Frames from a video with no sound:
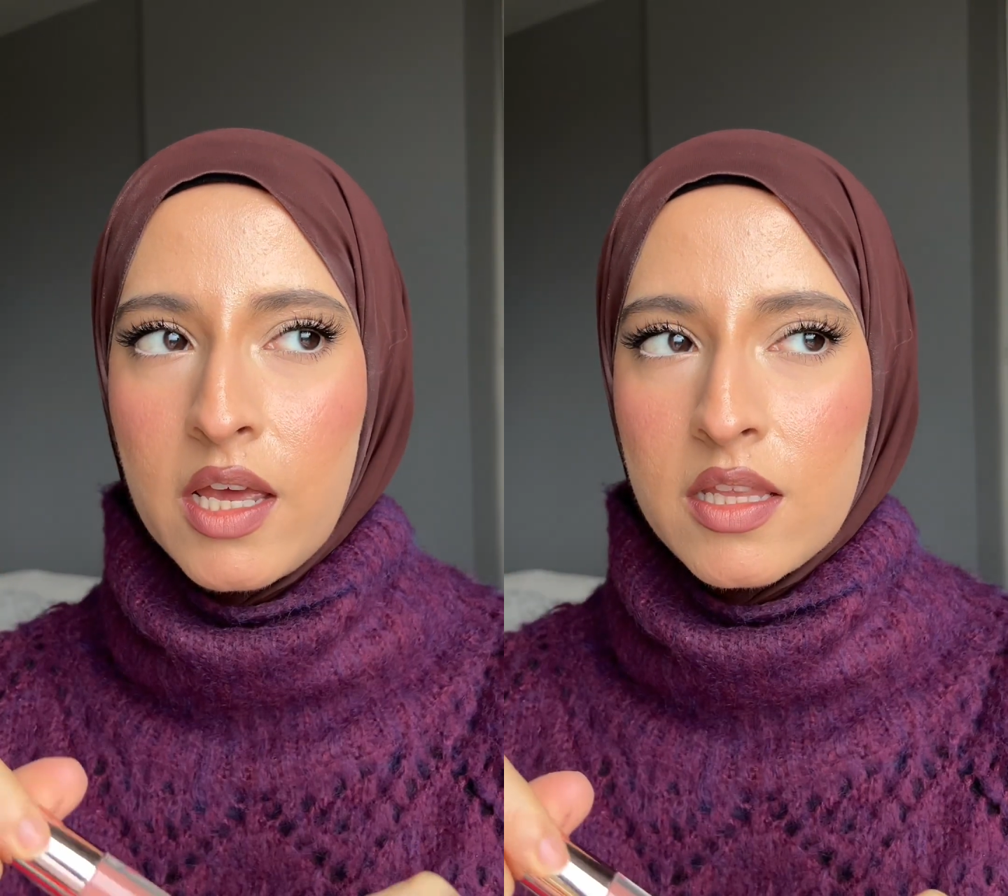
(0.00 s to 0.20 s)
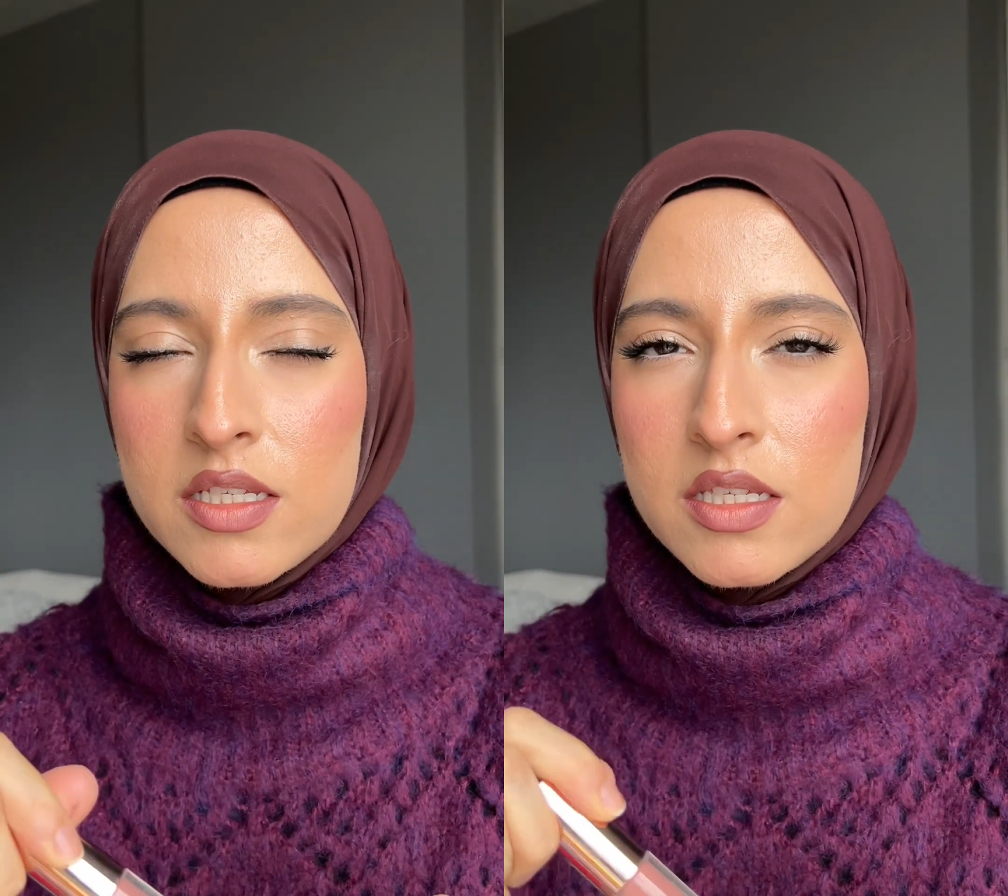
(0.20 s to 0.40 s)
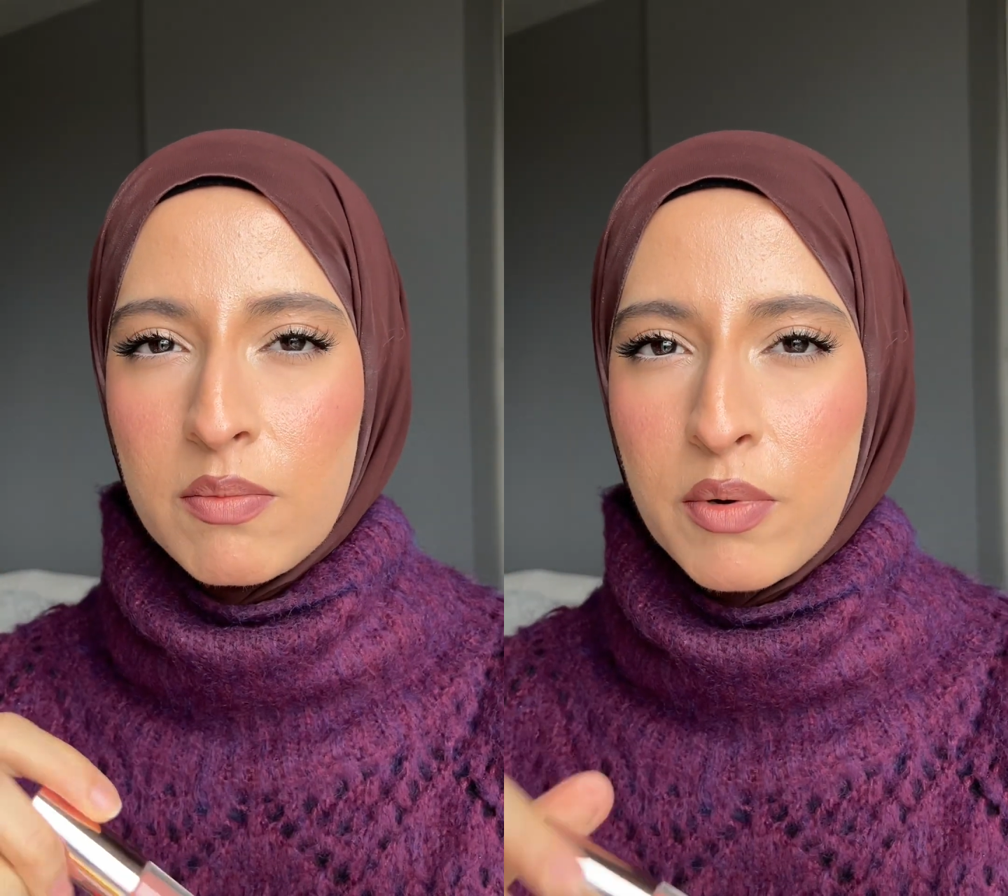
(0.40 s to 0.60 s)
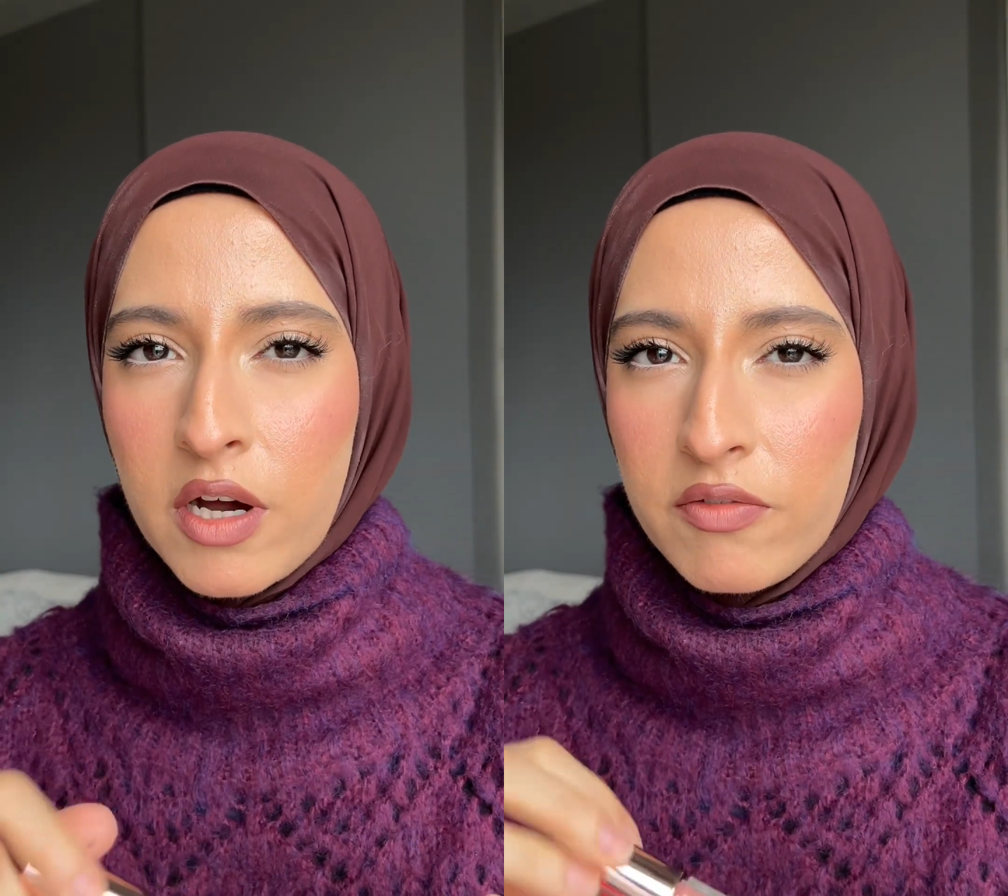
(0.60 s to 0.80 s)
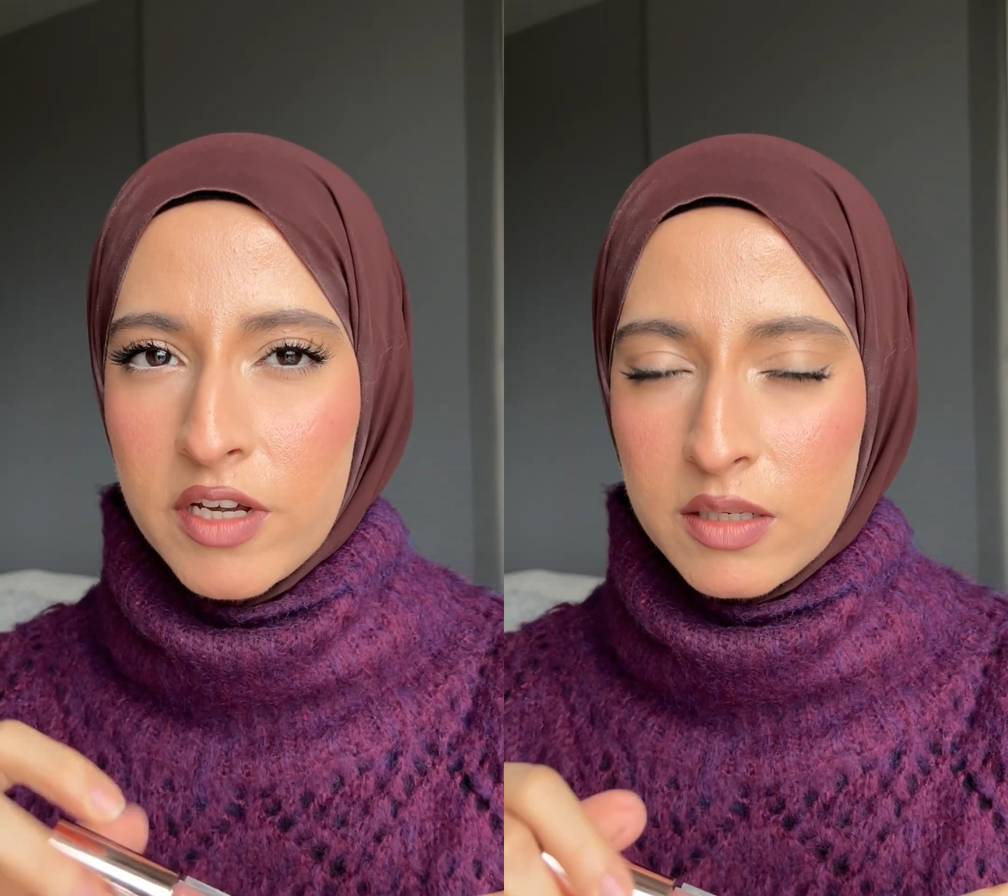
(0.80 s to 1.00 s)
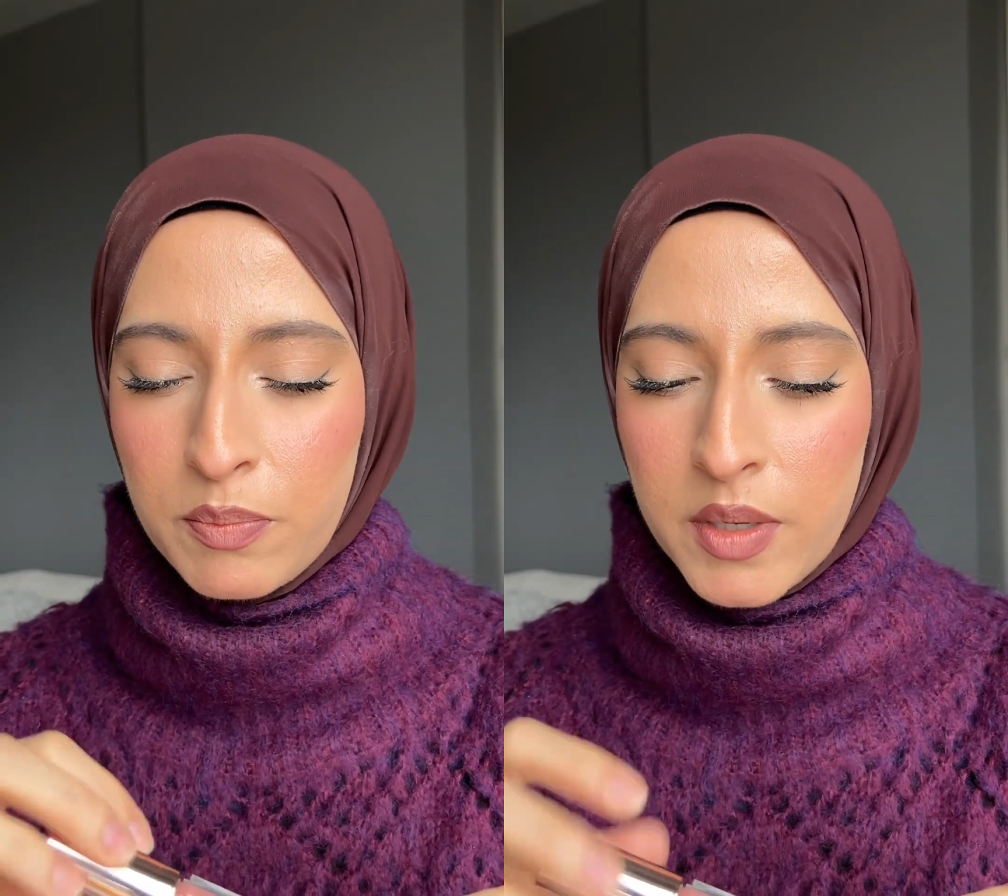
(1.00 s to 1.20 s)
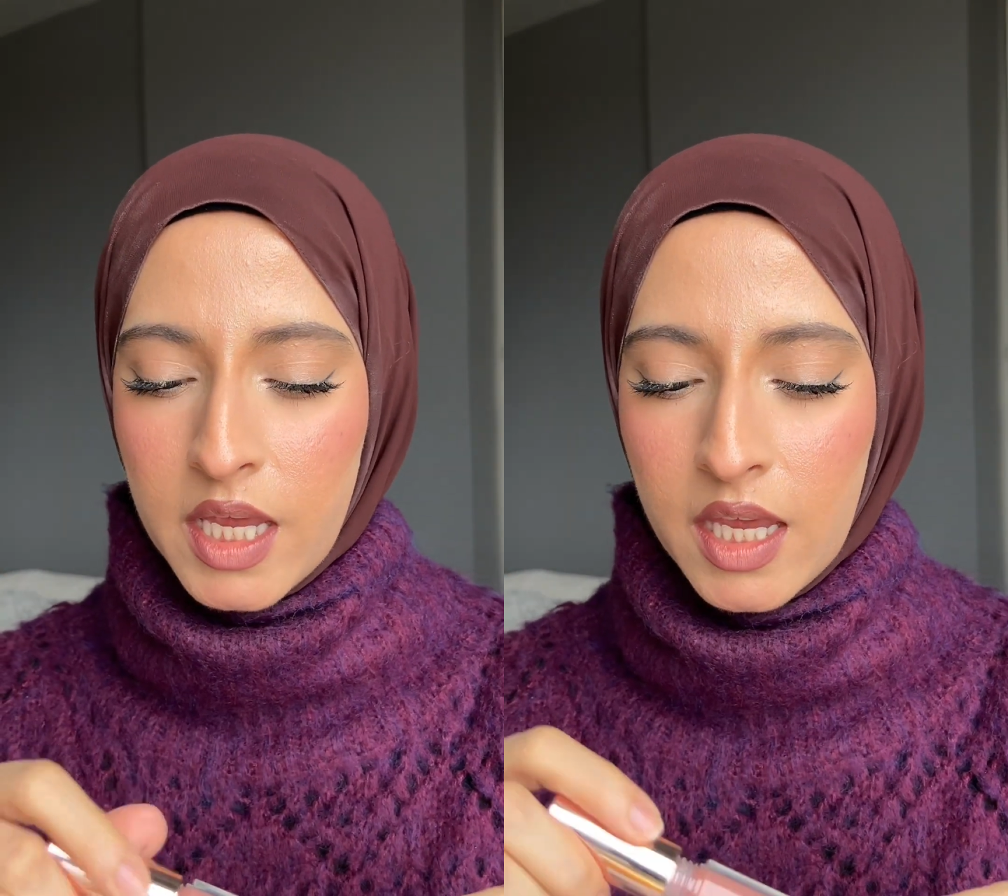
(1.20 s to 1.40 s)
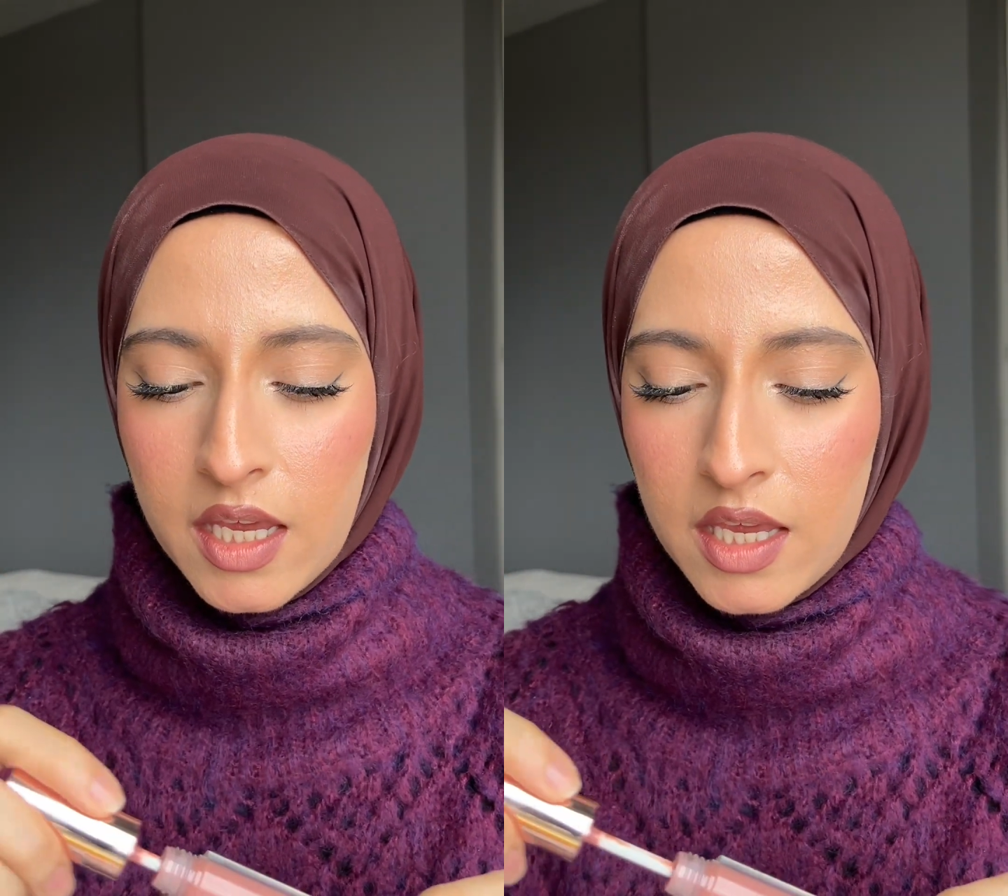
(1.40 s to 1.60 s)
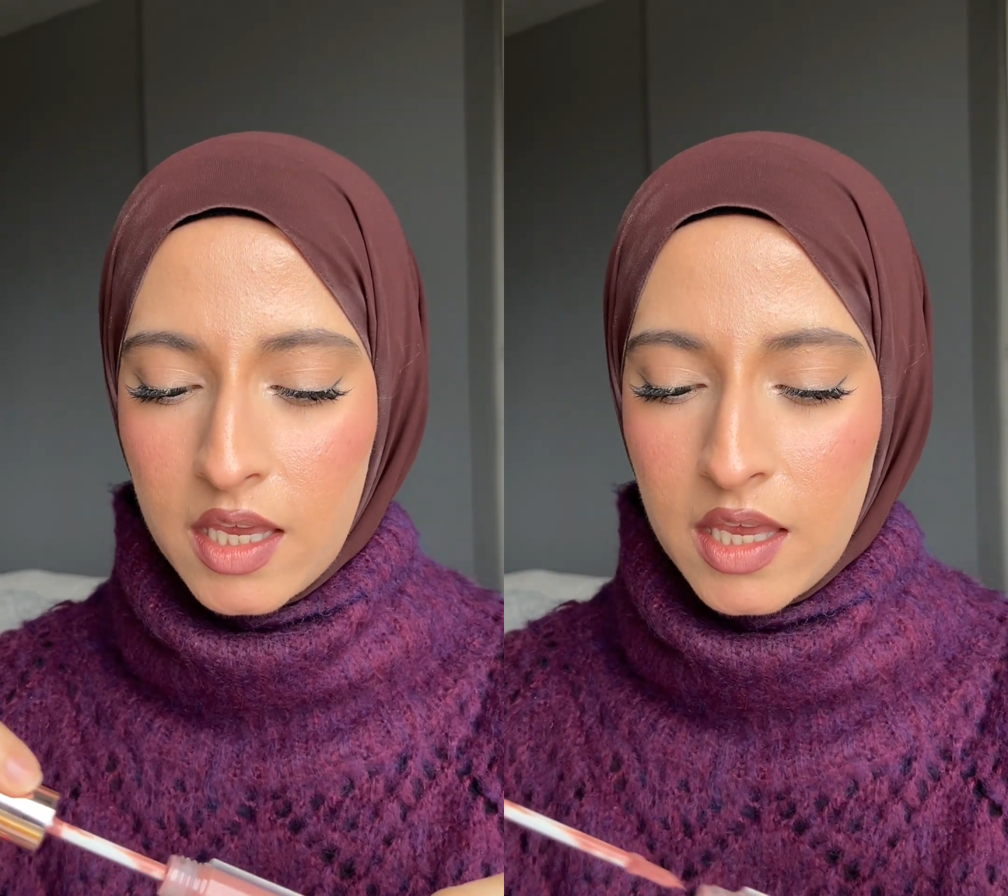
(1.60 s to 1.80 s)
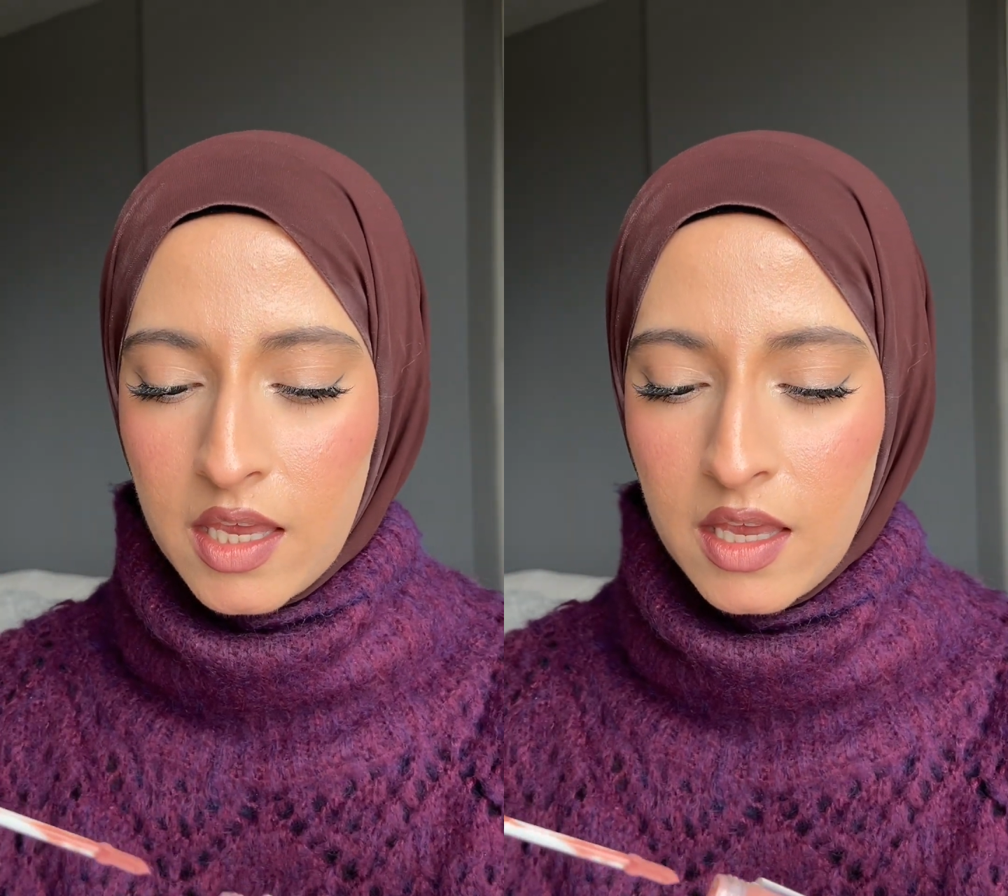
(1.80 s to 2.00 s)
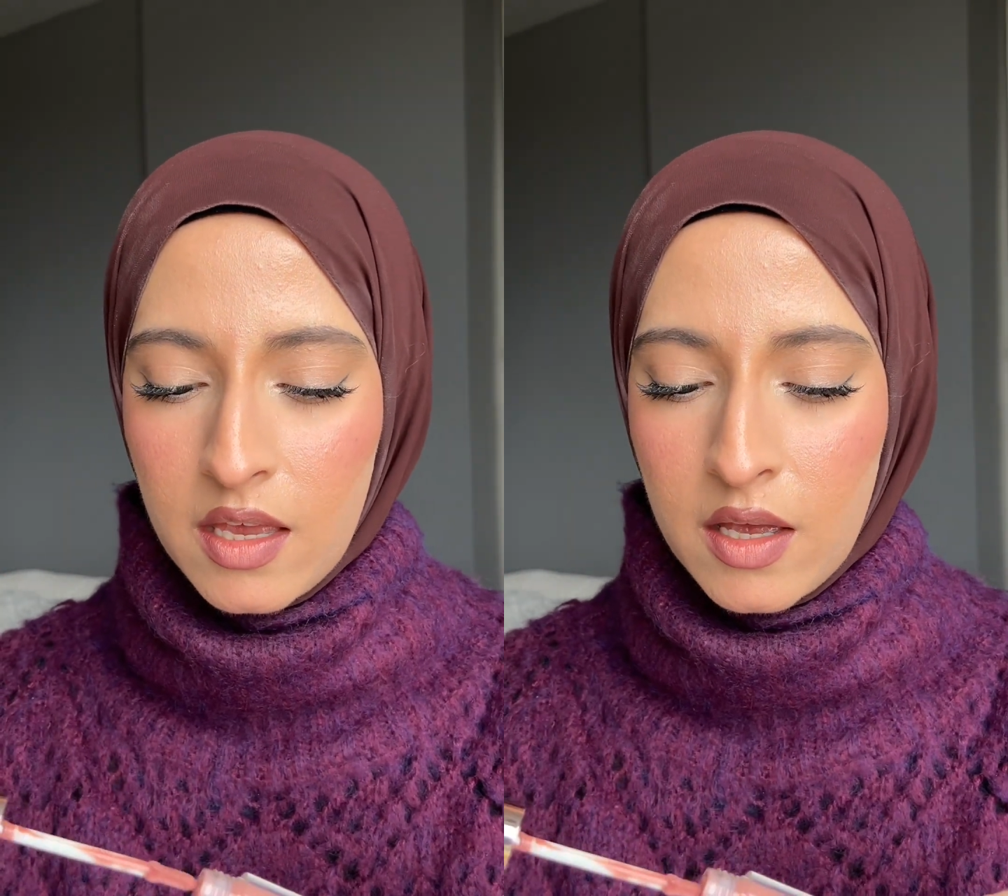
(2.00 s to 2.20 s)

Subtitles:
This is a perfect pinky